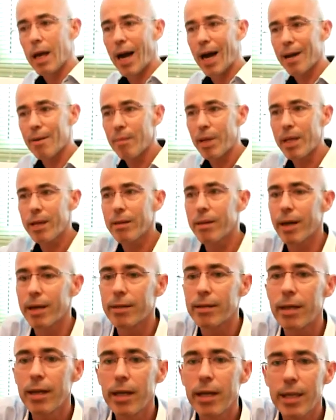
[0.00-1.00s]
I mean
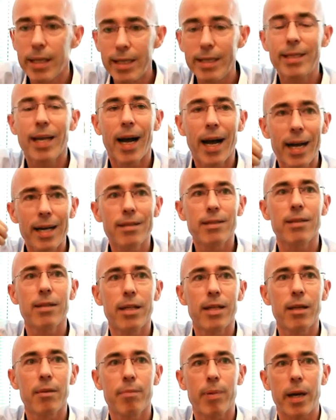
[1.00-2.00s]
that it has an
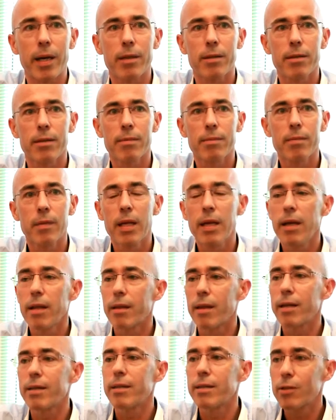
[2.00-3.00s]
impact
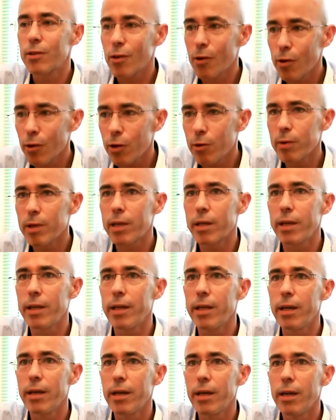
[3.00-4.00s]
that is
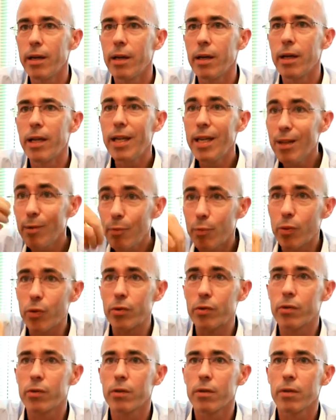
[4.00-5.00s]
concretely
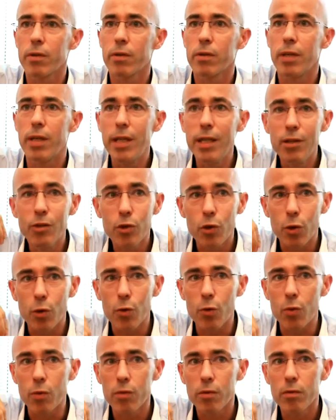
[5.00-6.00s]
input
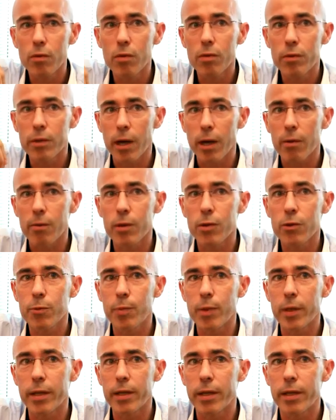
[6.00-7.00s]
into Taiwan's
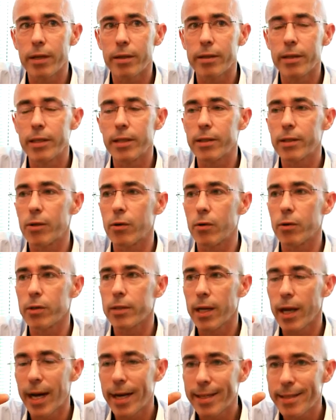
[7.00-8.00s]
political
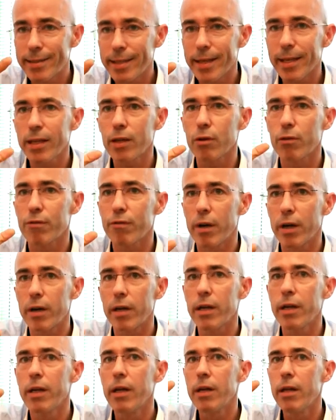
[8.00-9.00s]
discourse. I take a
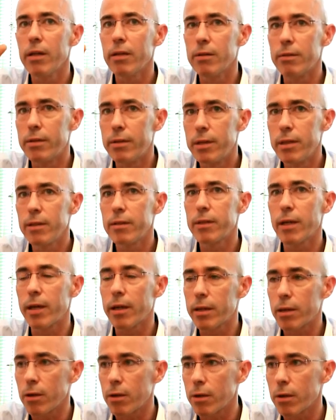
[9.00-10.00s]
very
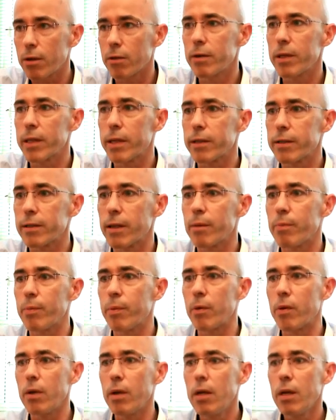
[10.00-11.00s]
detailed, concrete
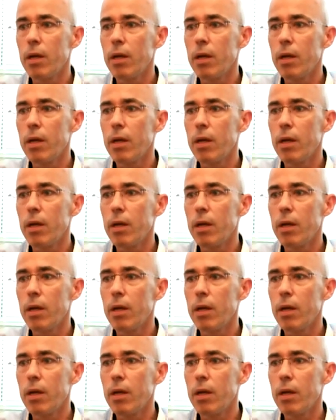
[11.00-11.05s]
example.